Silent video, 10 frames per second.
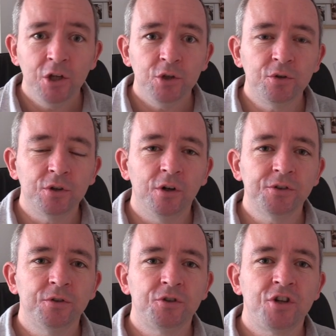You could
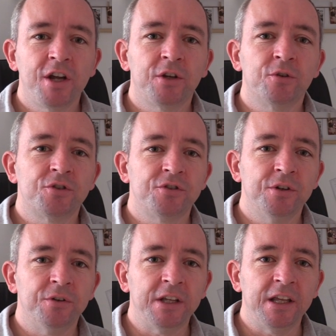also check your
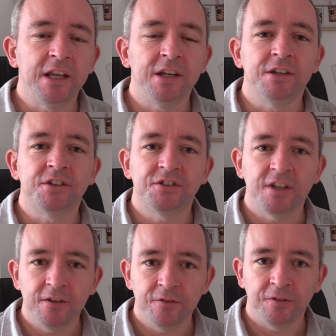steering in a
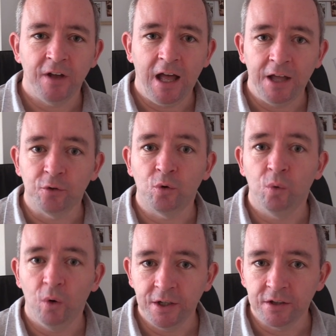safe and
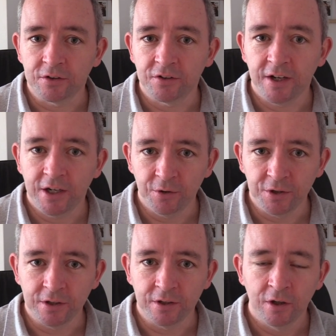quiet
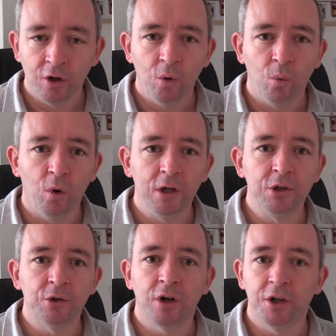area while
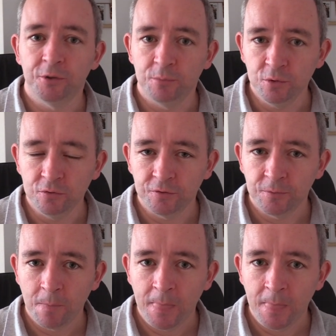you're on the move.